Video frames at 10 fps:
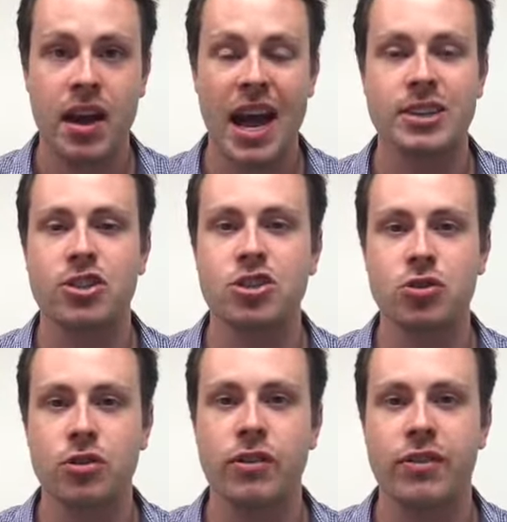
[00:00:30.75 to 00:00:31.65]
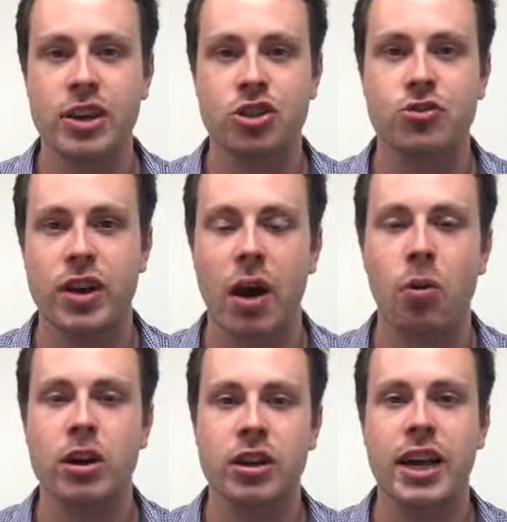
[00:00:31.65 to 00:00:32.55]
As a student of history, I
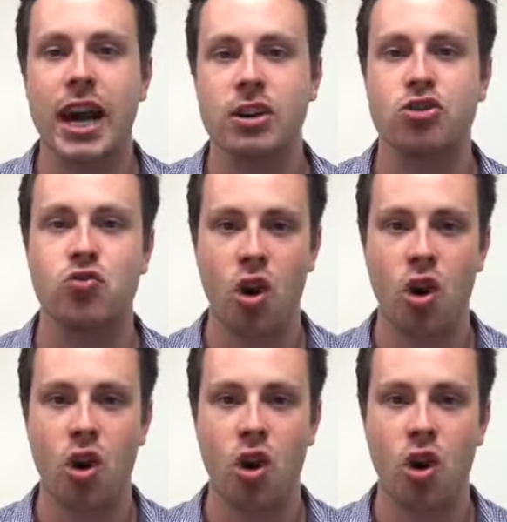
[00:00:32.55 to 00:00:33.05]
wanted to kind of draw